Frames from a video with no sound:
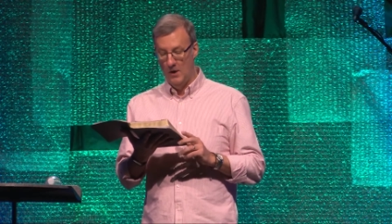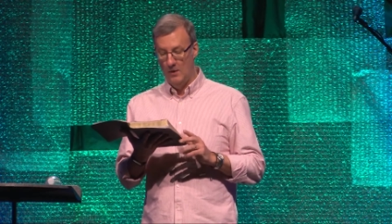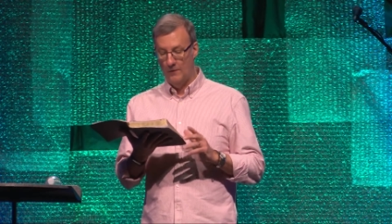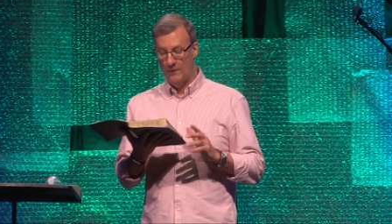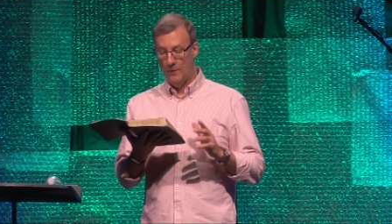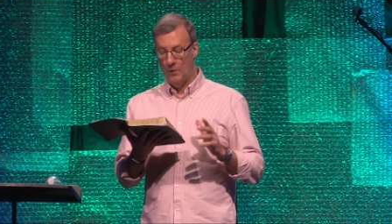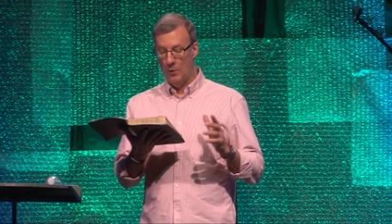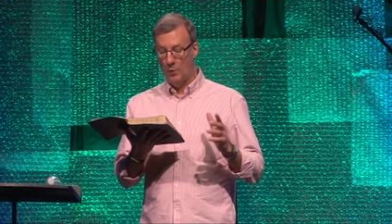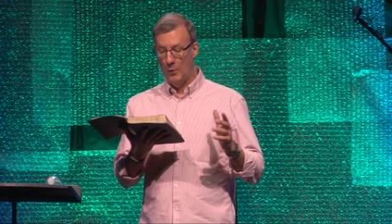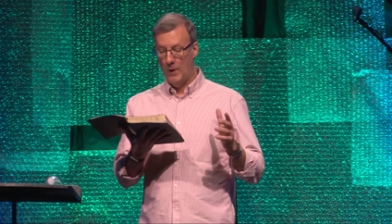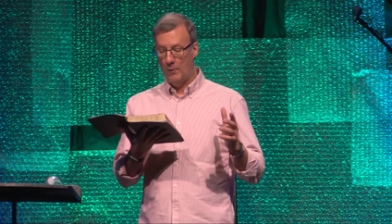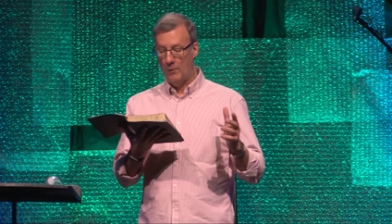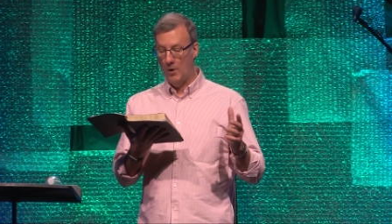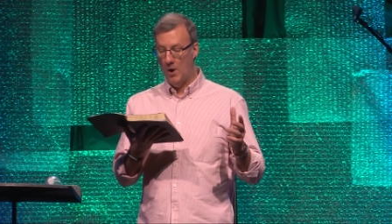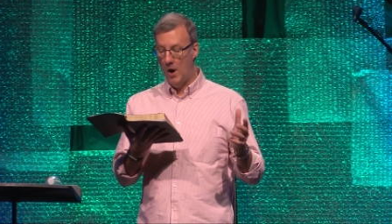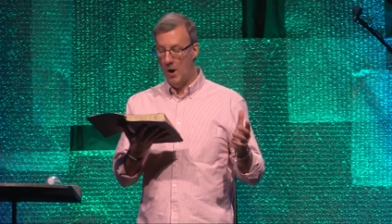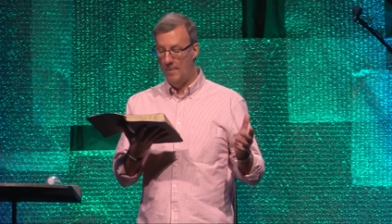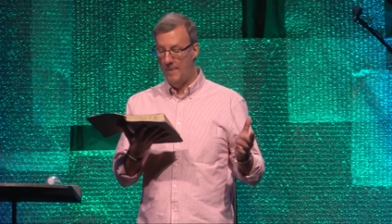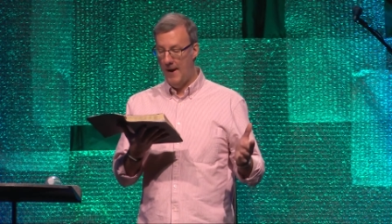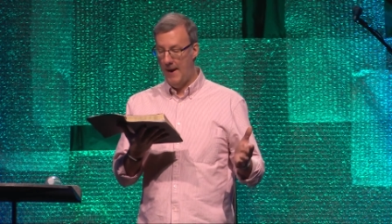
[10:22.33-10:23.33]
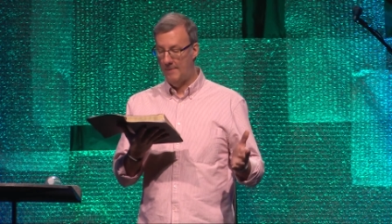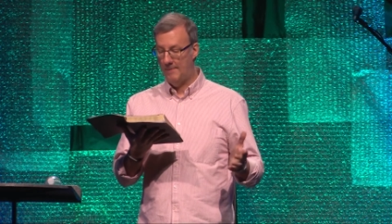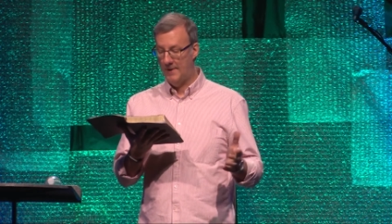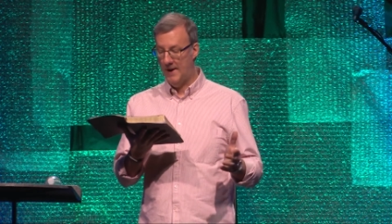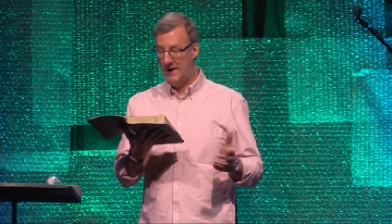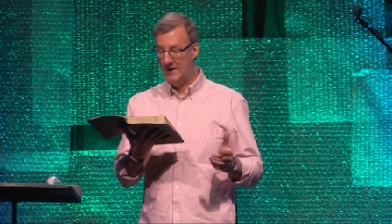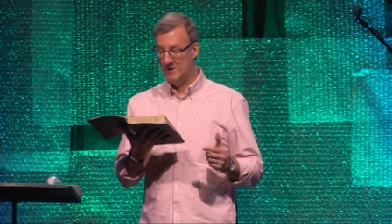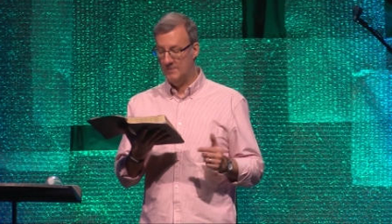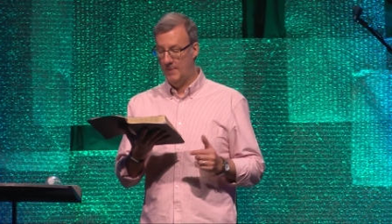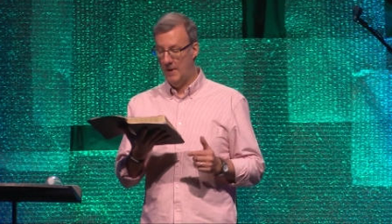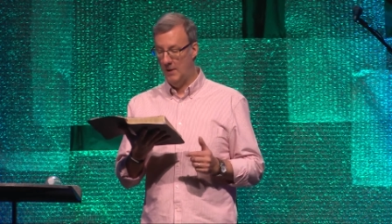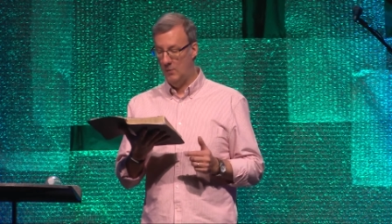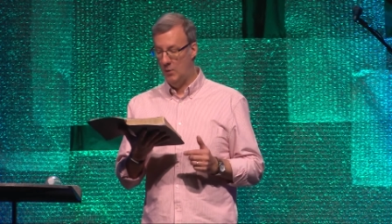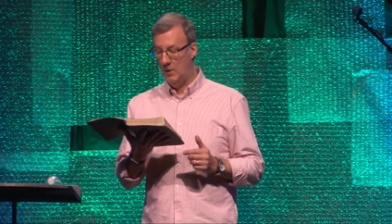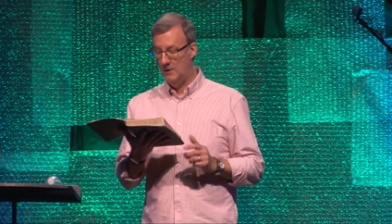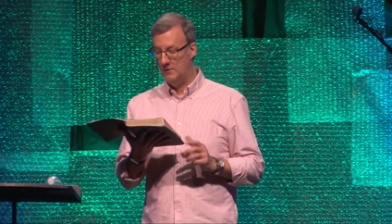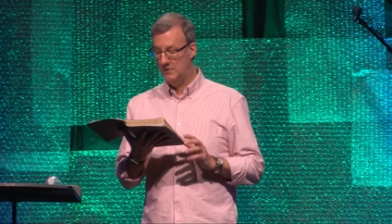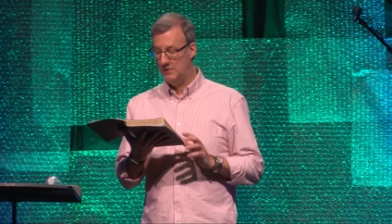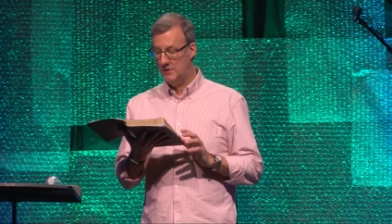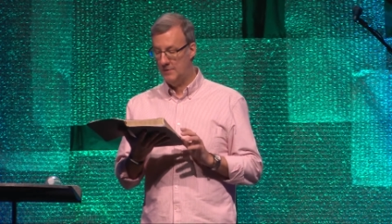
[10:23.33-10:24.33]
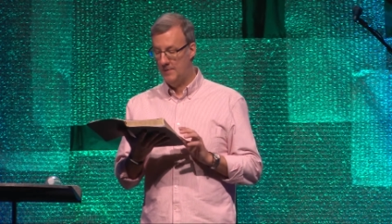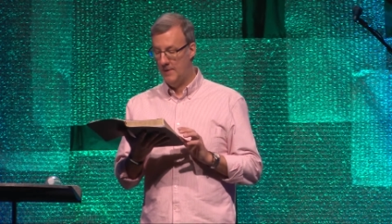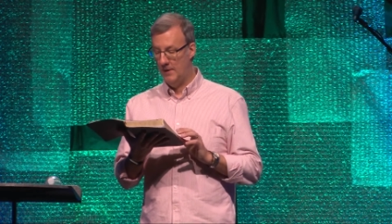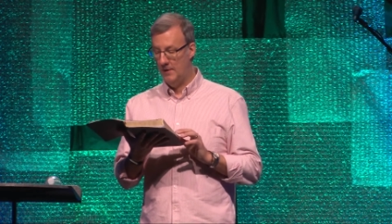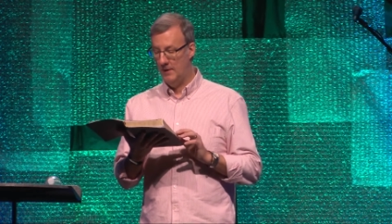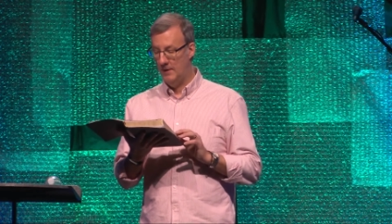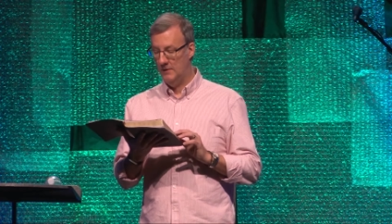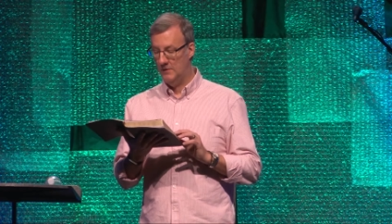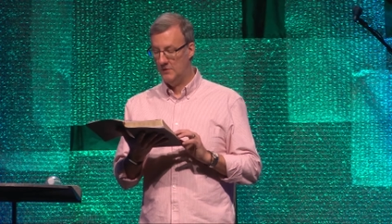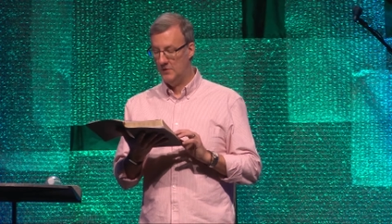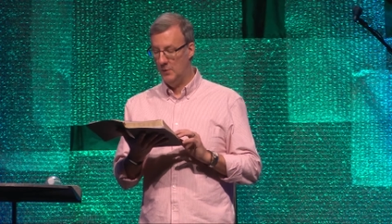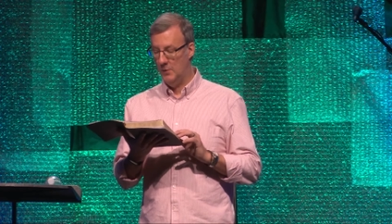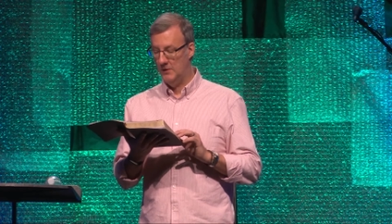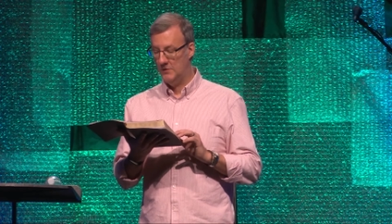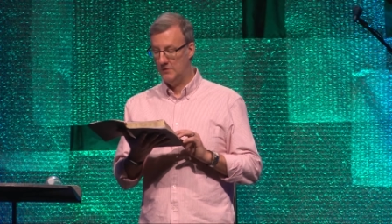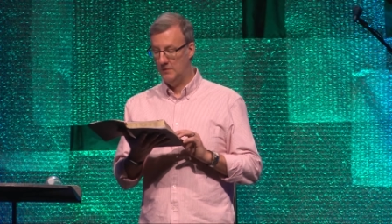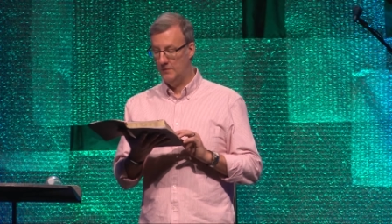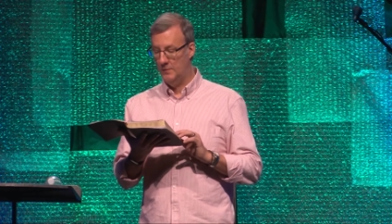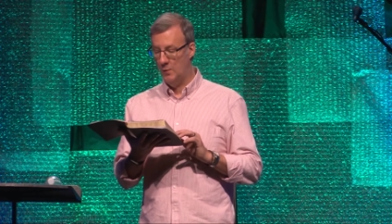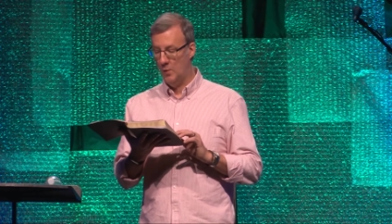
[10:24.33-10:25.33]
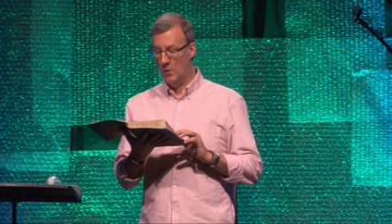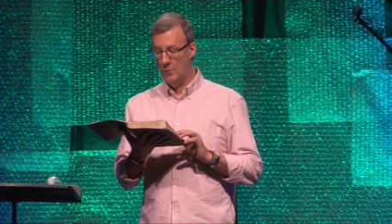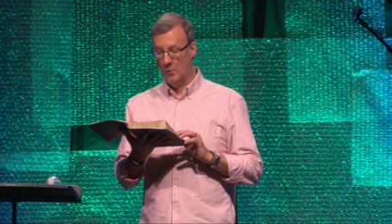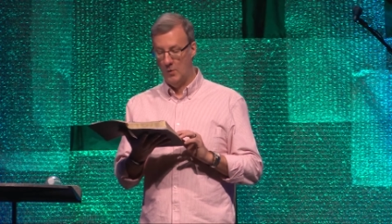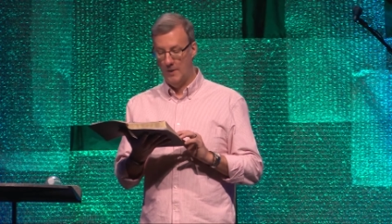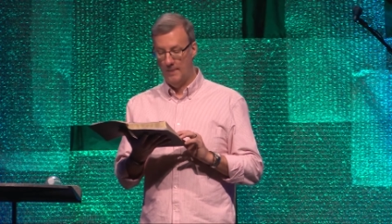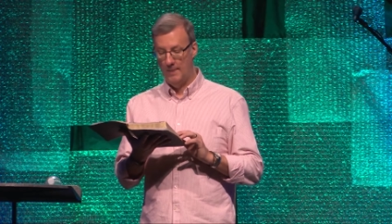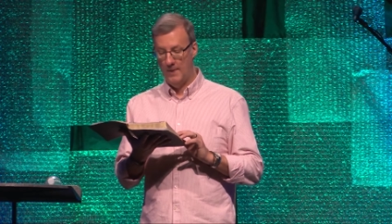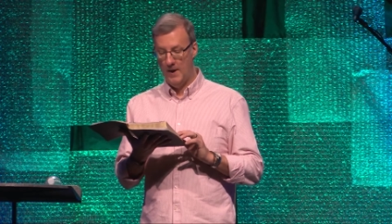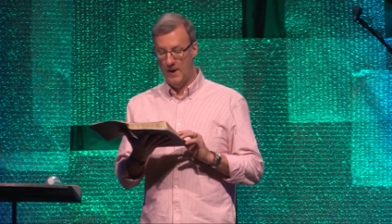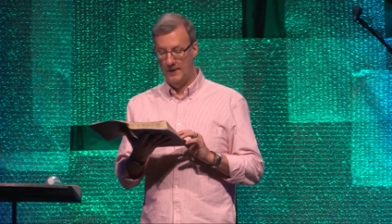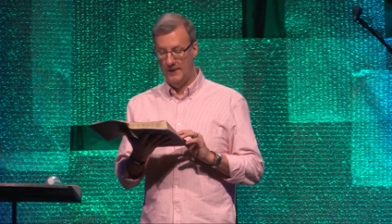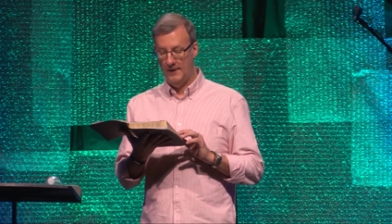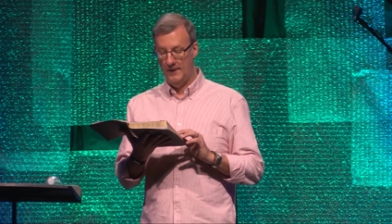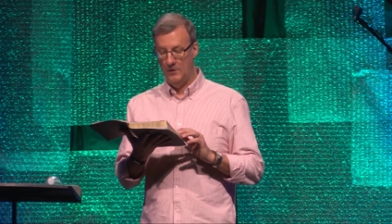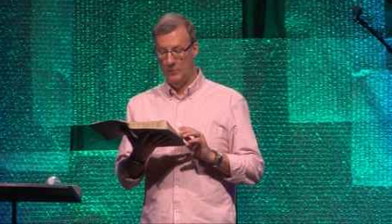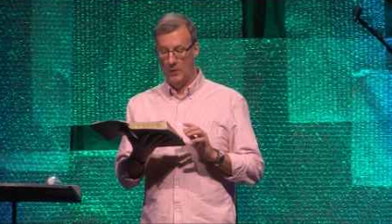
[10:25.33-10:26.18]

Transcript: For we were all baptized by one Spirit so as to form one body,